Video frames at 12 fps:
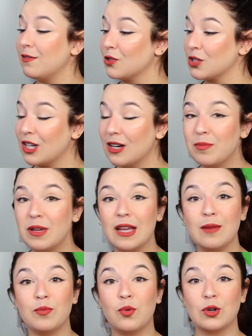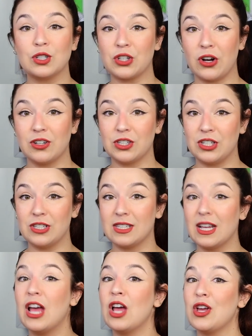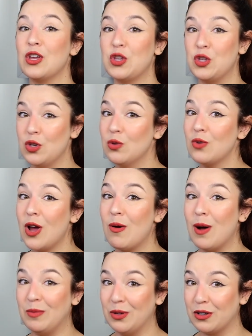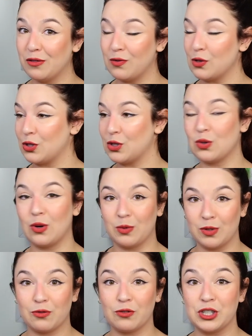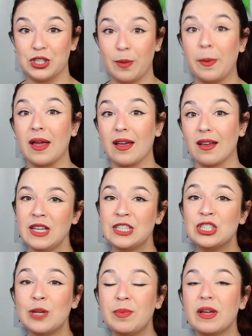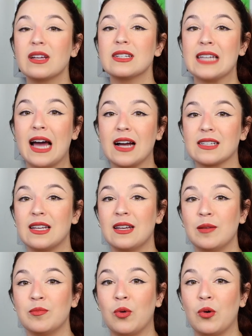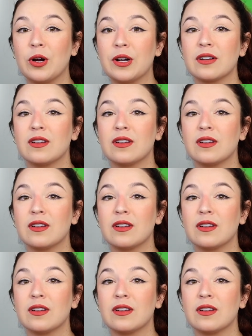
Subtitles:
there's gonna be import charges, you know I'm looking for a store with free shipping. Shipping, tax, and import